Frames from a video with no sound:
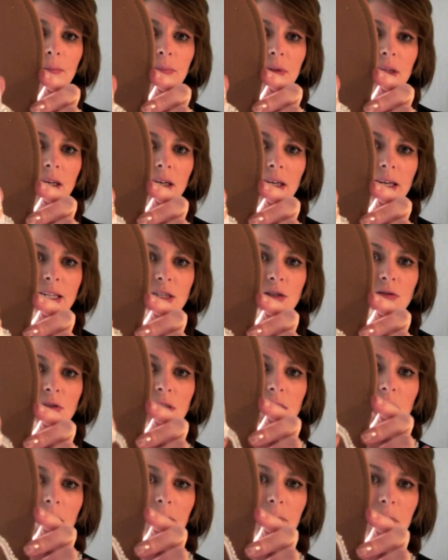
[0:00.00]
up the little
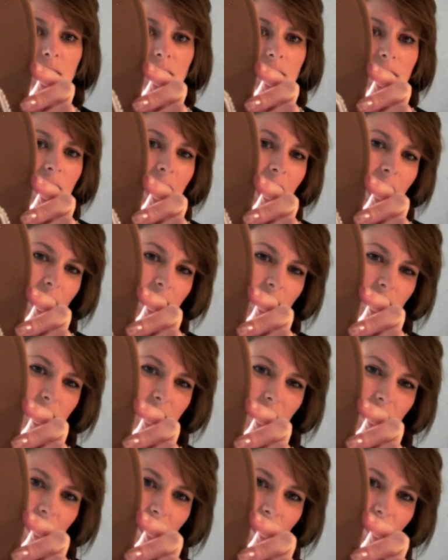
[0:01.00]
diamantes
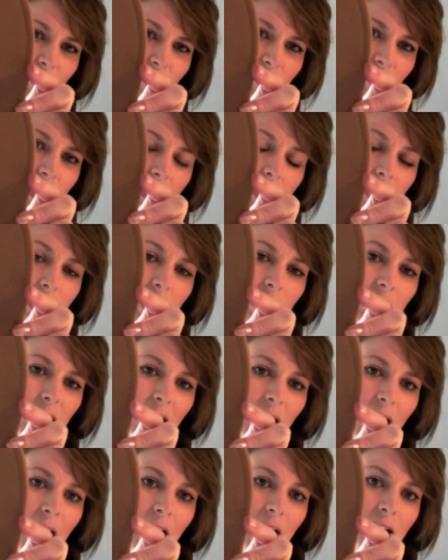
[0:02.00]
in the front
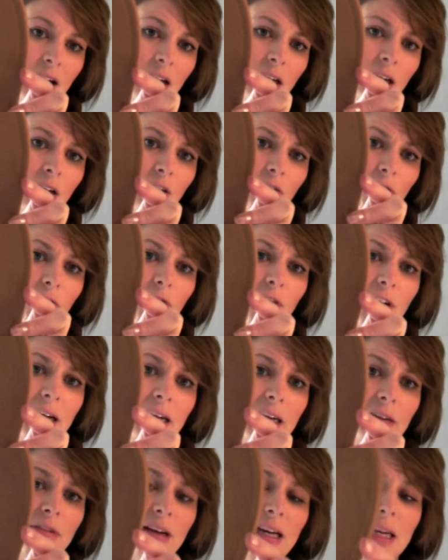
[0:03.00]
there.
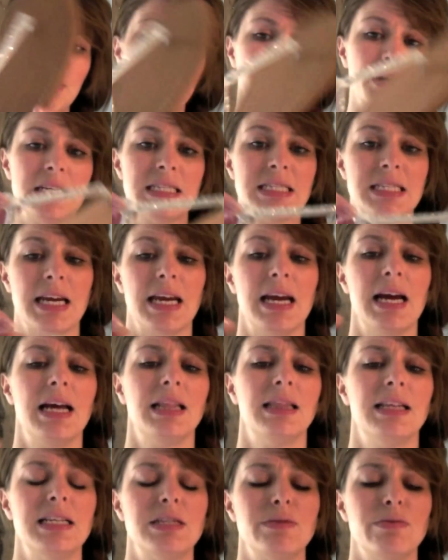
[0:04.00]
Really, really pretty,
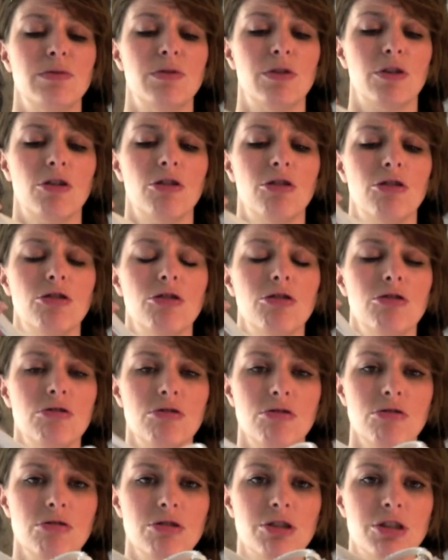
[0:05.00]
and these will look
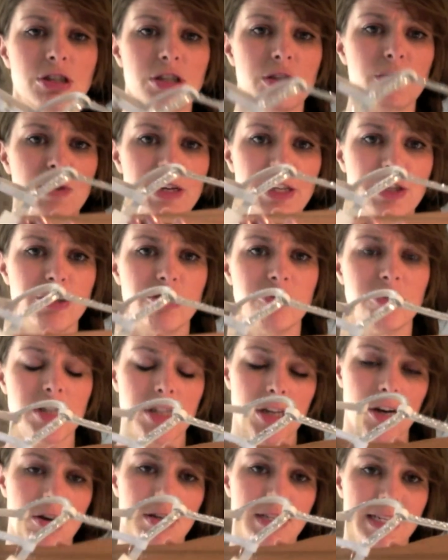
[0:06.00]
gorgeous once you
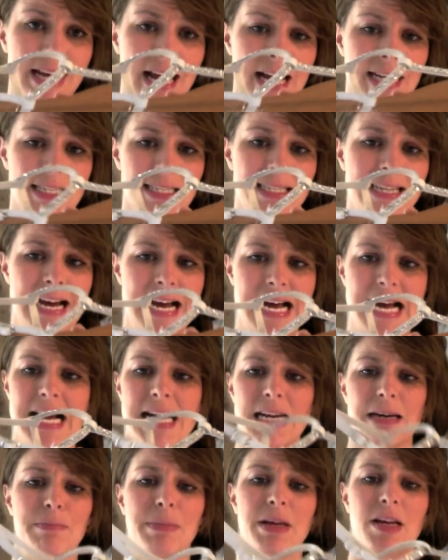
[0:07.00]
start to get a
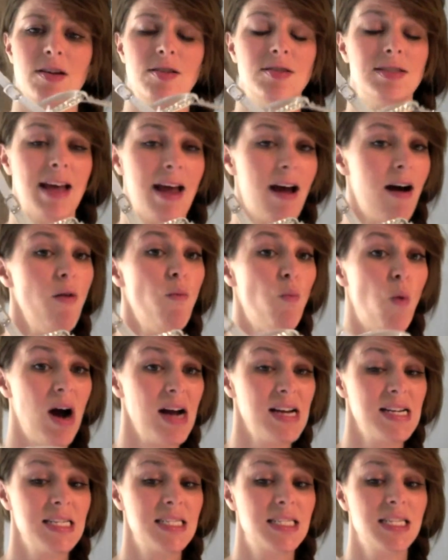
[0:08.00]
tan because they are
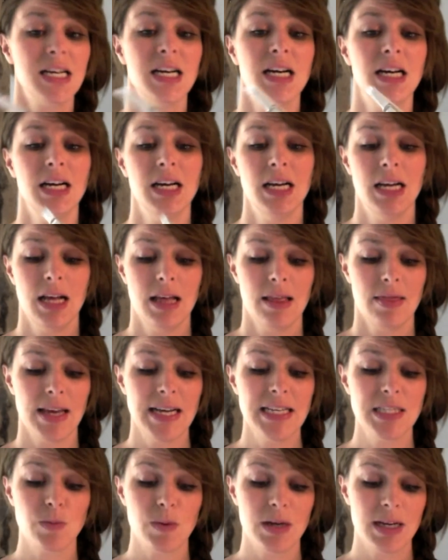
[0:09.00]
white.
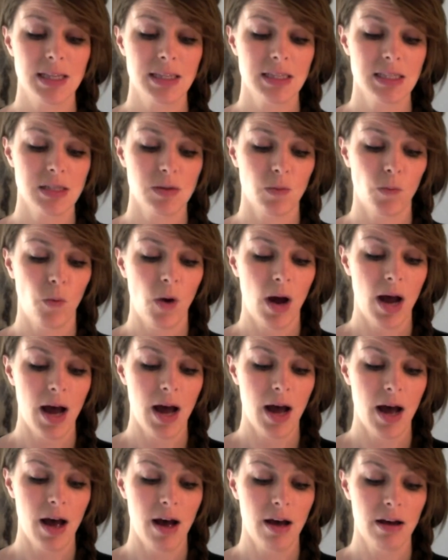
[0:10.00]
These ones
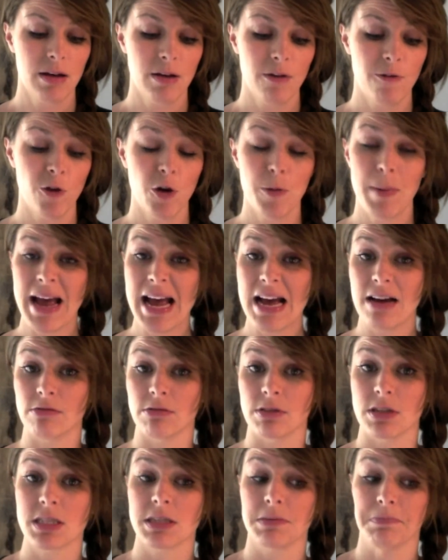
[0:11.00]
were
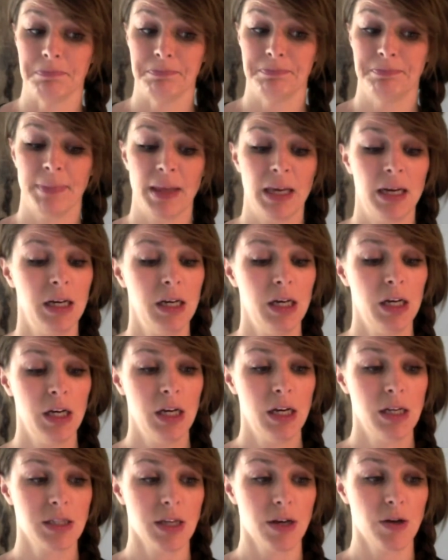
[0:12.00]
£4,
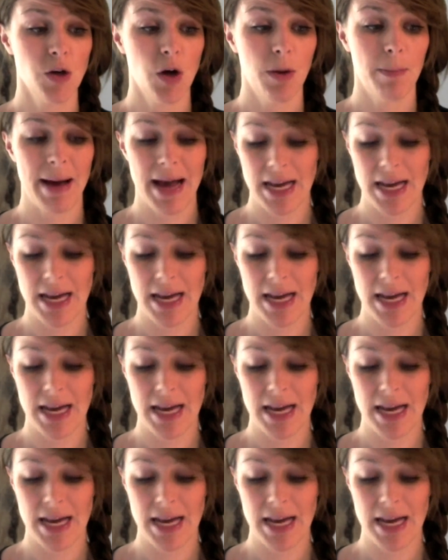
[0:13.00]
so not